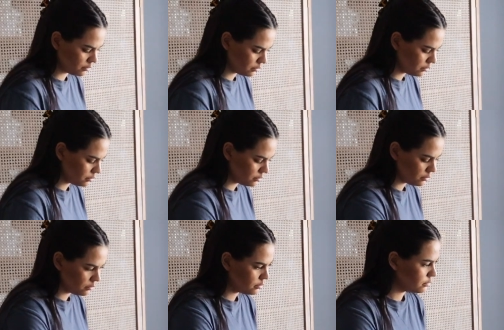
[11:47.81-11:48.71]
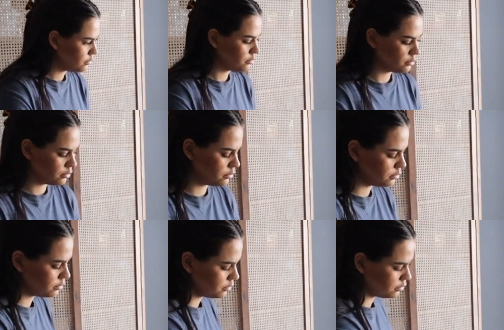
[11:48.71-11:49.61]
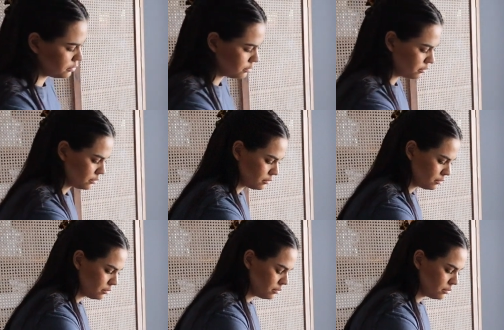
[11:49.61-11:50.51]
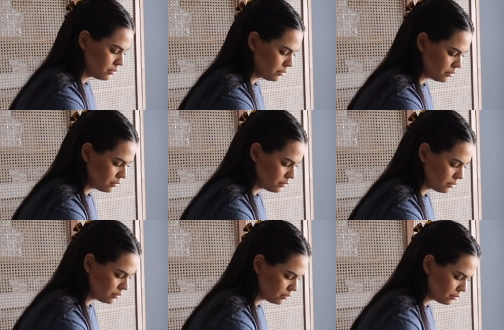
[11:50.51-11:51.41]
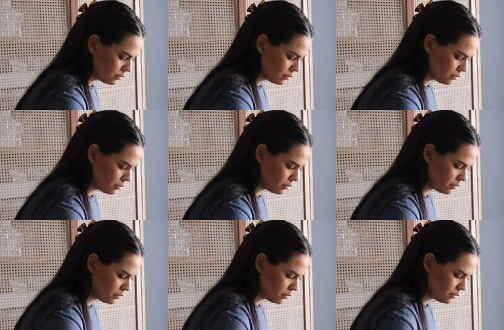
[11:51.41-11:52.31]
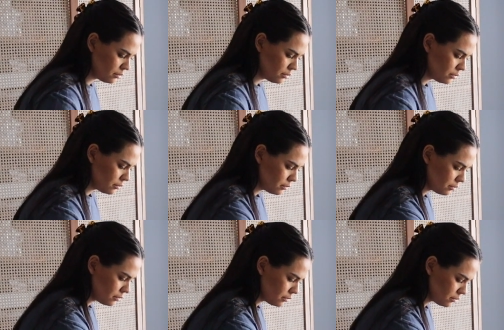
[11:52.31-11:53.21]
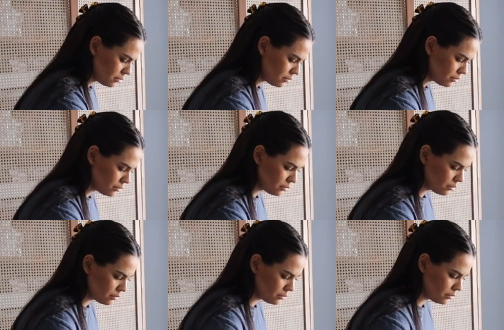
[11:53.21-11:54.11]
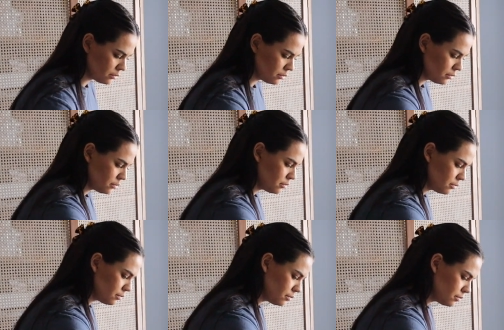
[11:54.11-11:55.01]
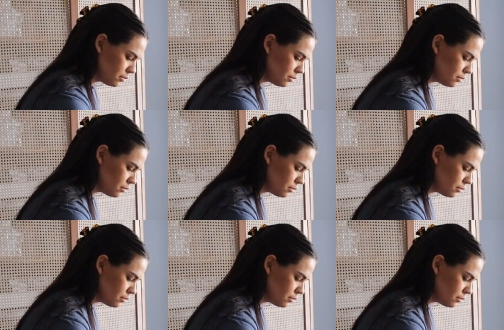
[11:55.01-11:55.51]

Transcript: Nothing is said.